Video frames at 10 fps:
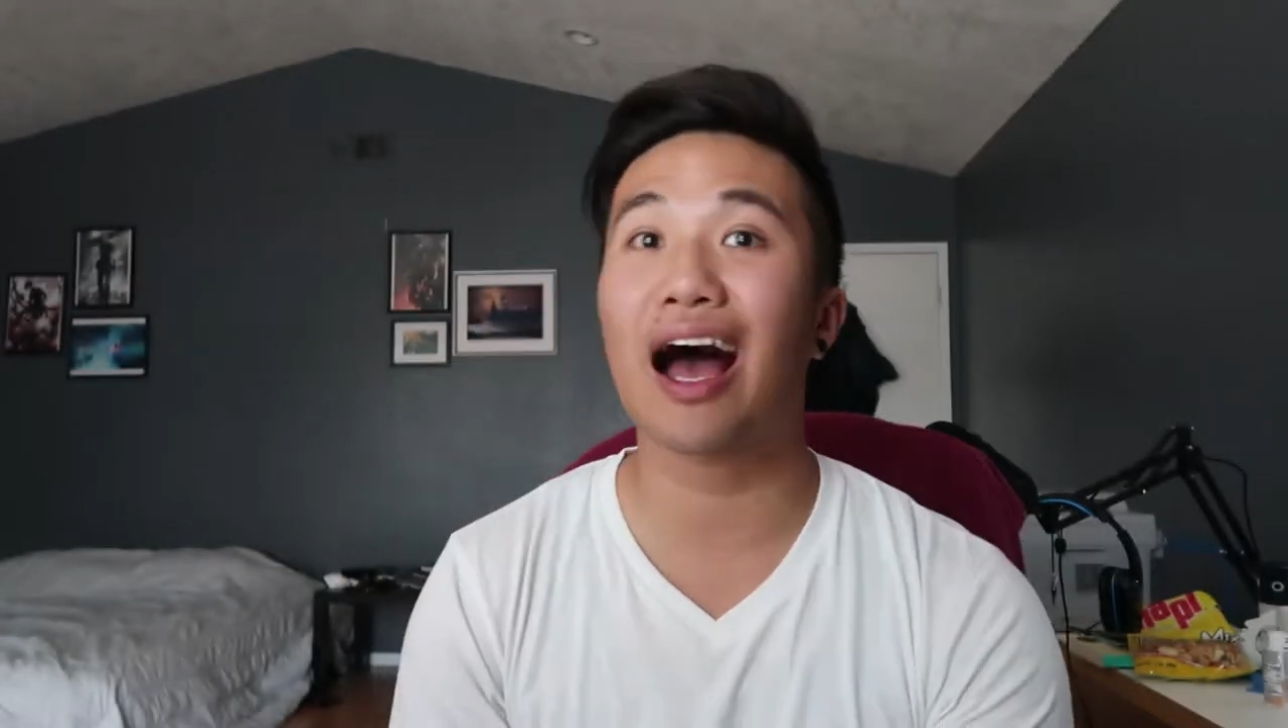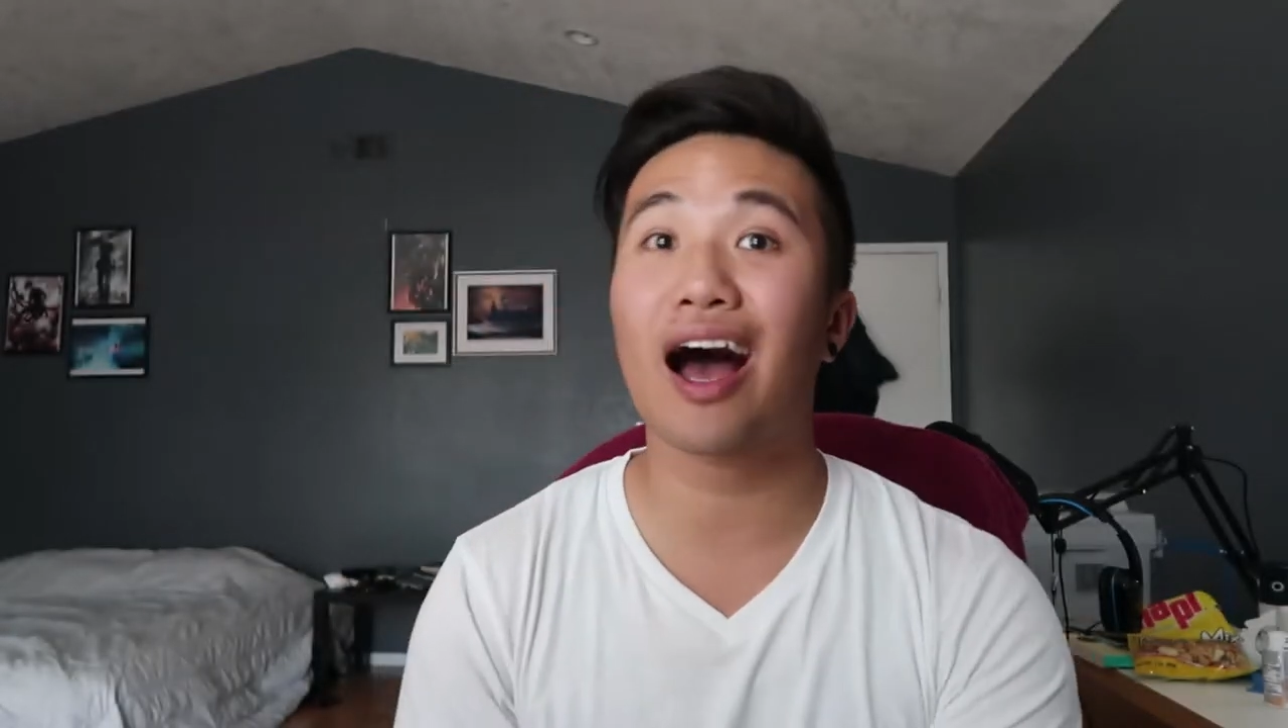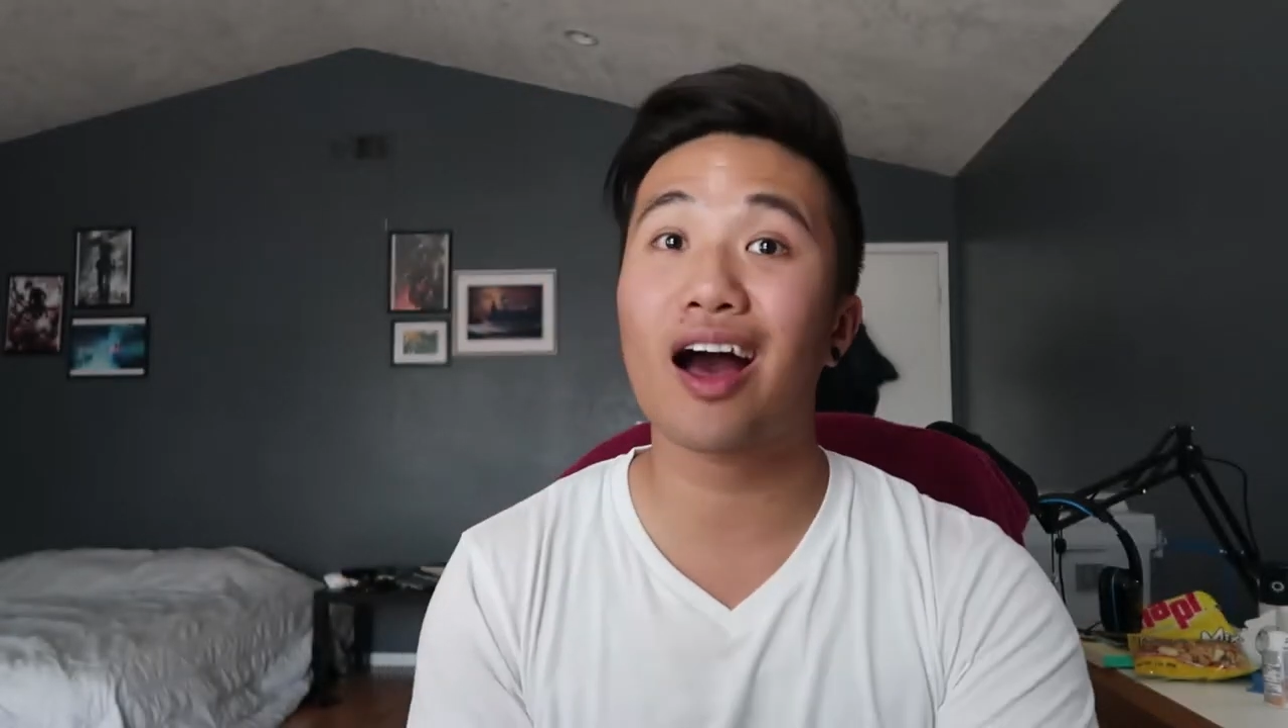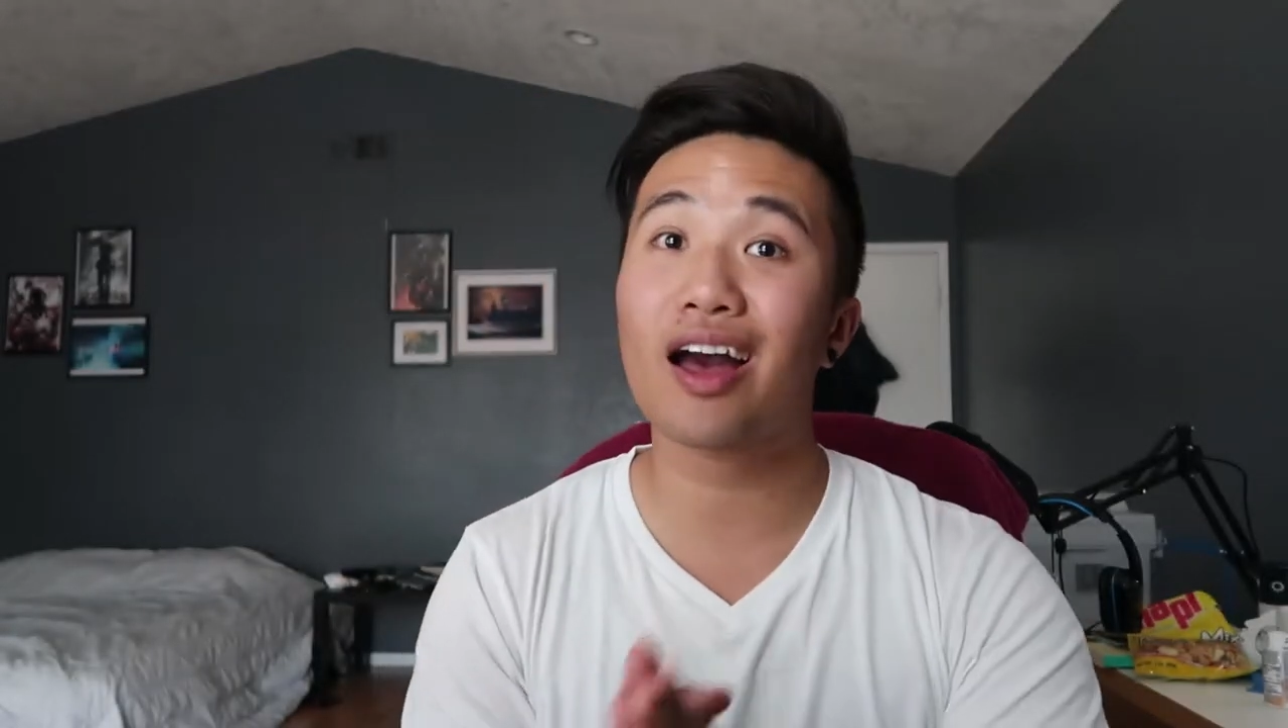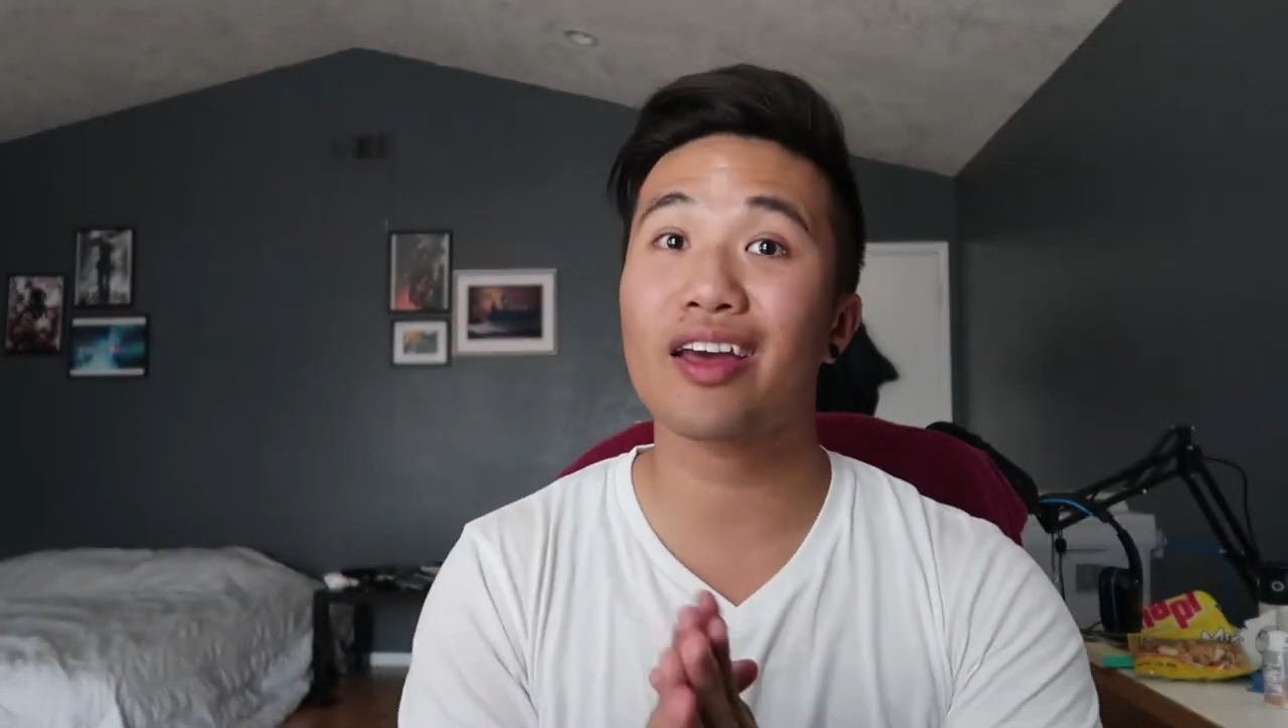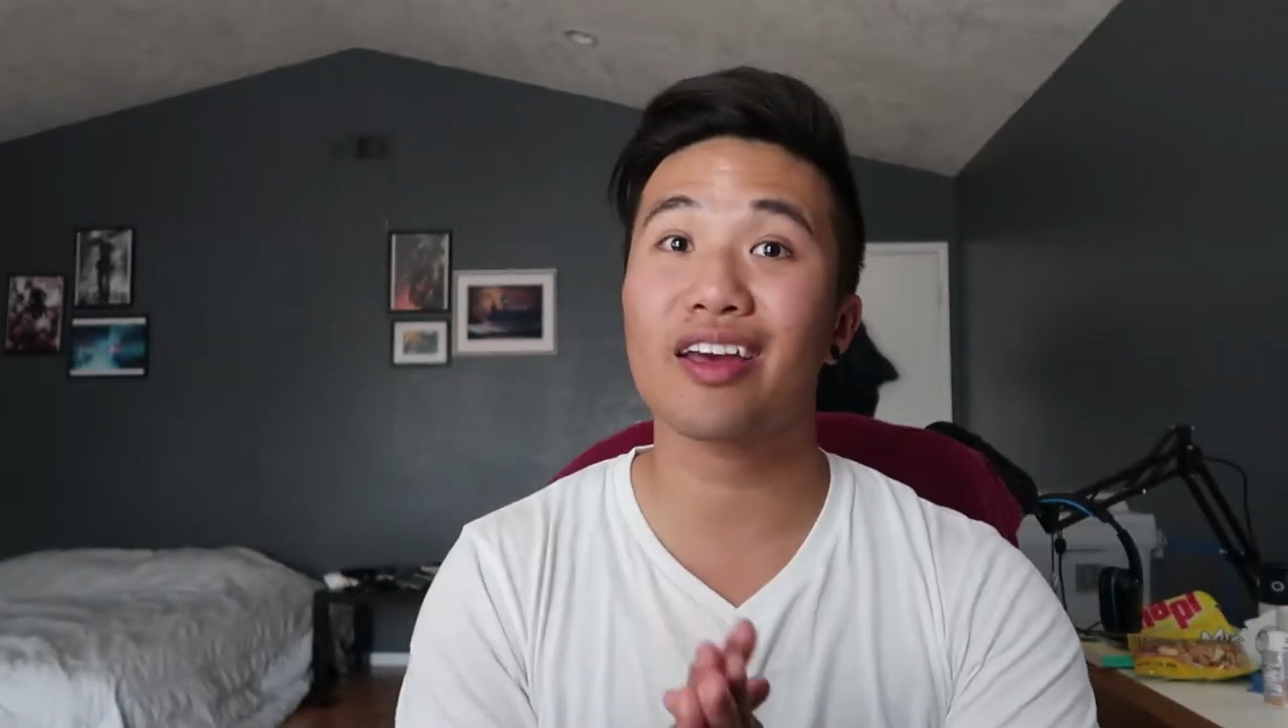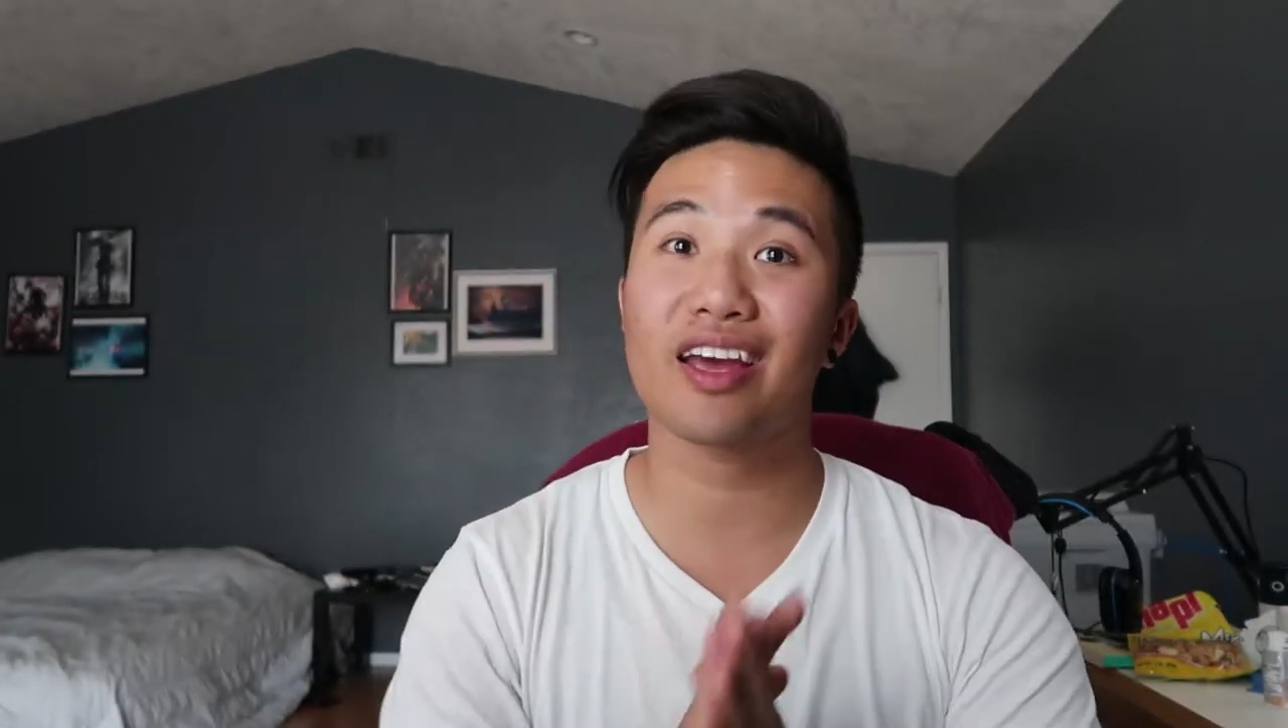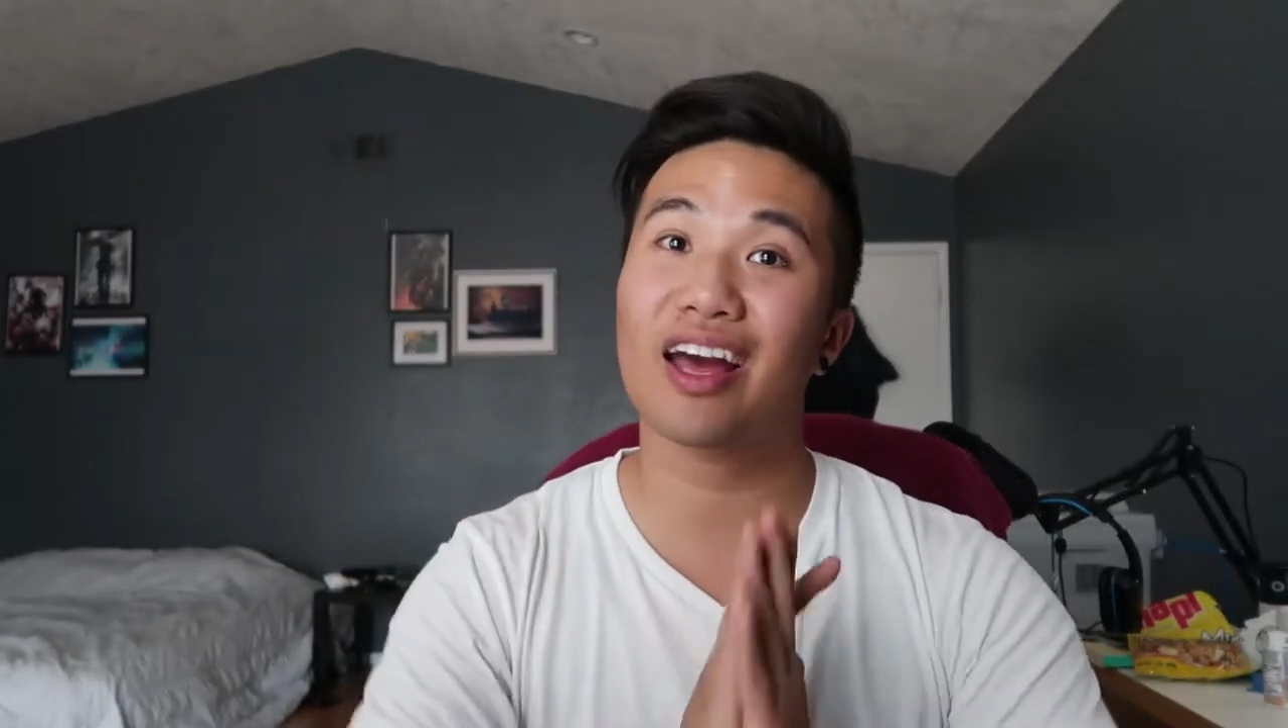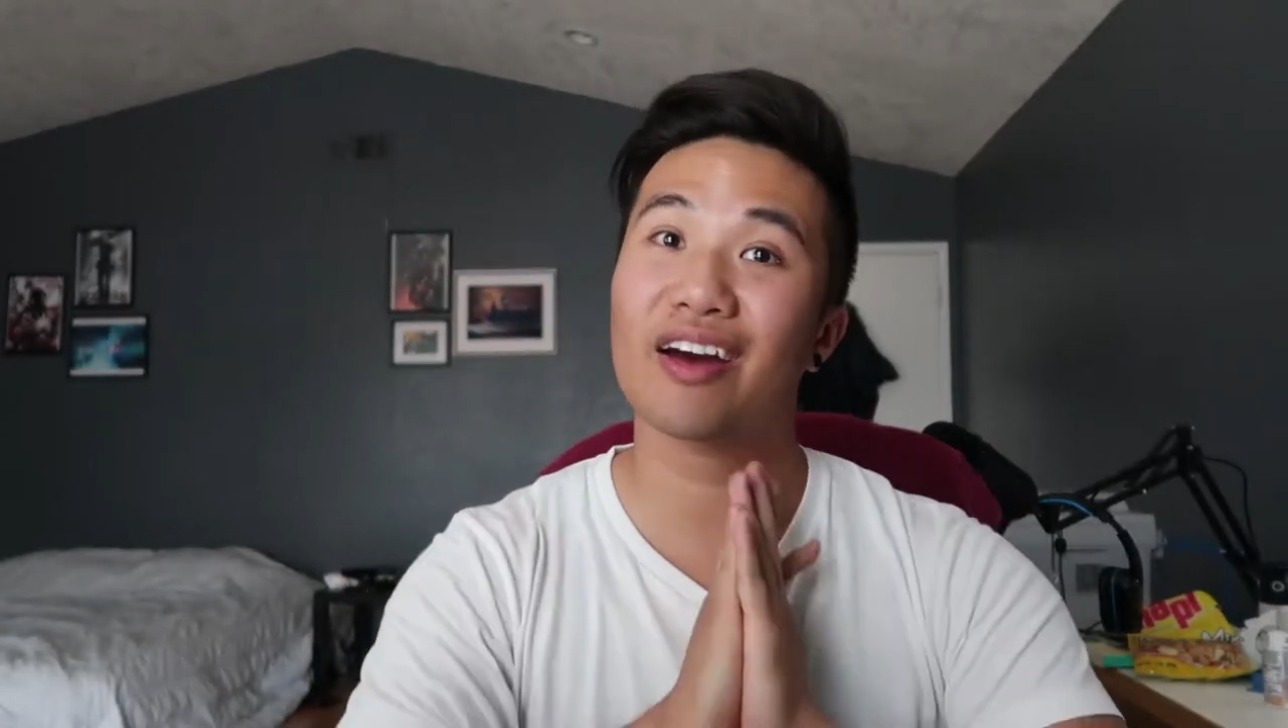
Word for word: I